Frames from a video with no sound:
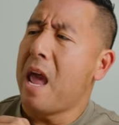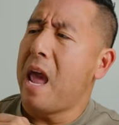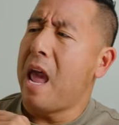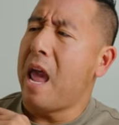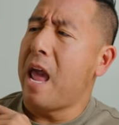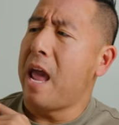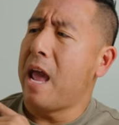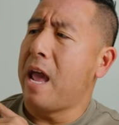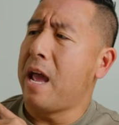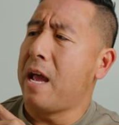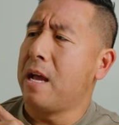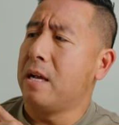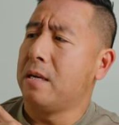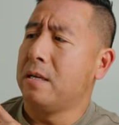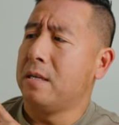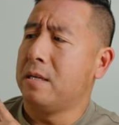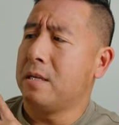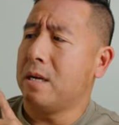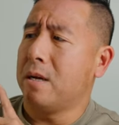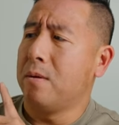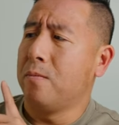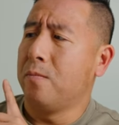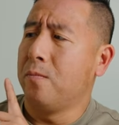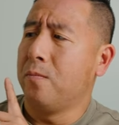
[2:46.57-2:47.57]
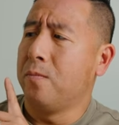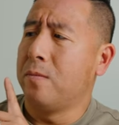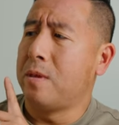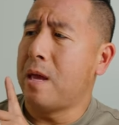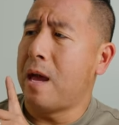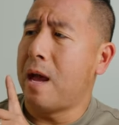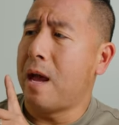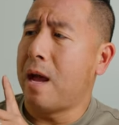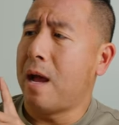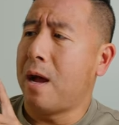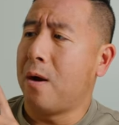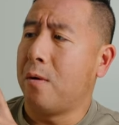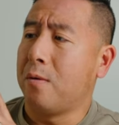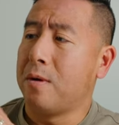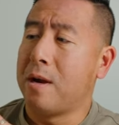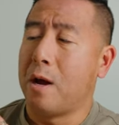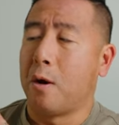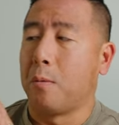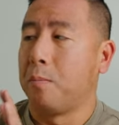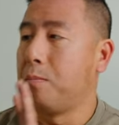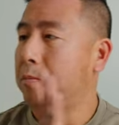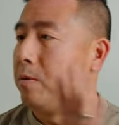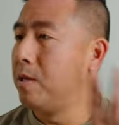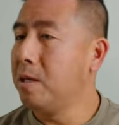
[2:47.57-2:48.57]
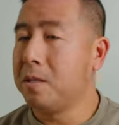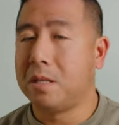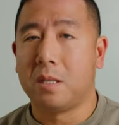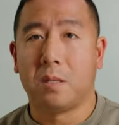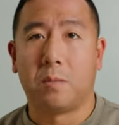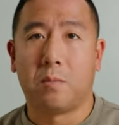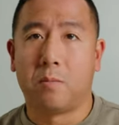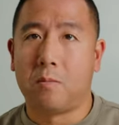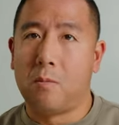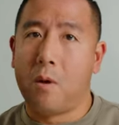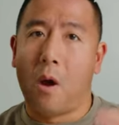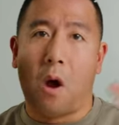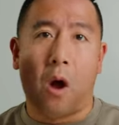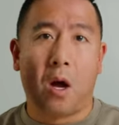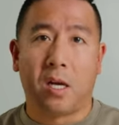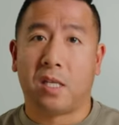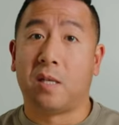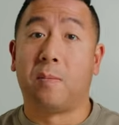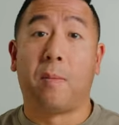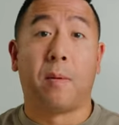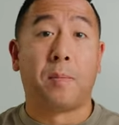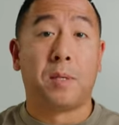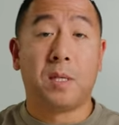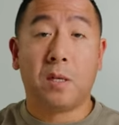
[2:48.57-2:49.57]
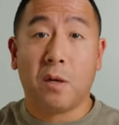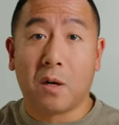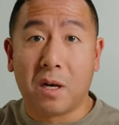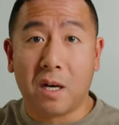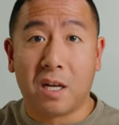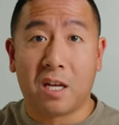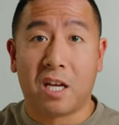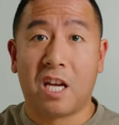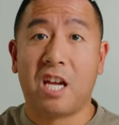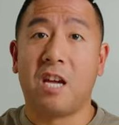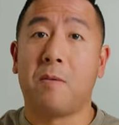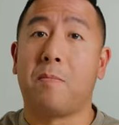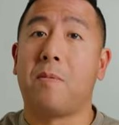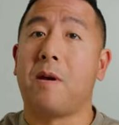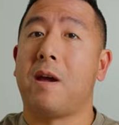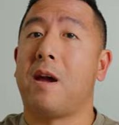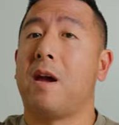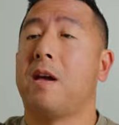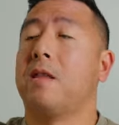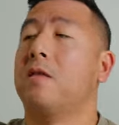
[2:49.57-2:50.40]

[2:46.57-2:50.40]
And now this is awesome. I'm still gonna keep it.